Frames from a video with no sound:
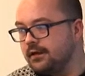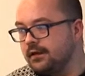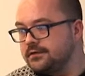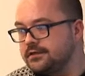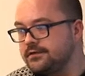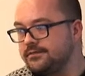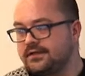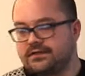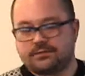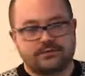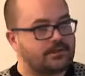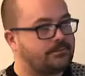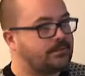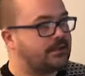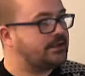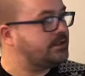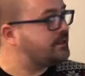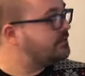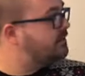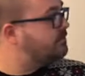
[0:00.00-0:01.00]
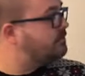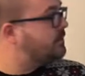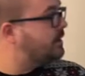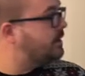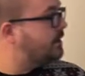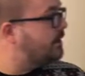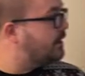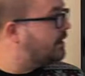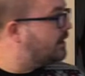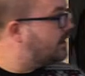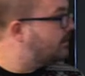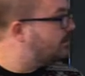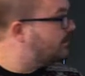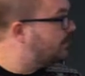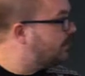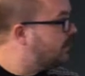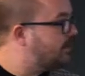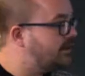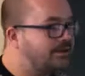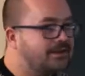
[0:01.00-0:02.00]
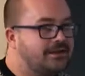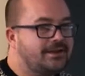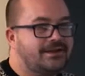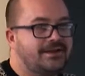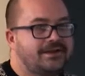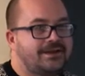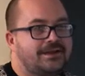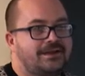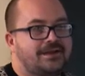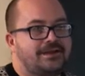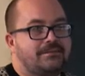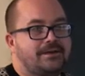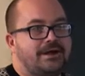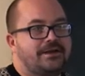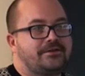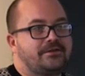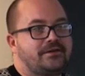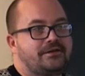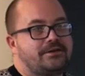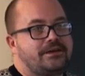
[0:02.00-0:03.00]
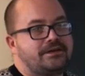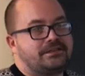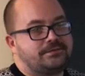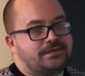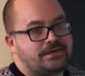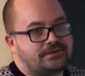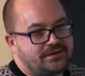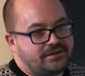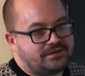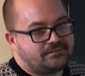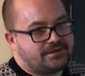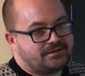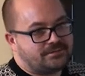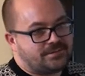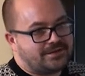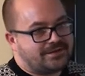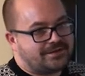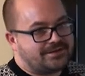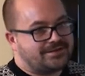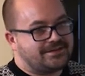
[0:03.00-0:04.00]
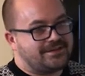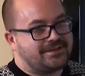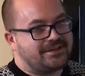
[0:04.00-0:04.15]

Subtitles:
So this was a picture of me at my undergraduate Christmas party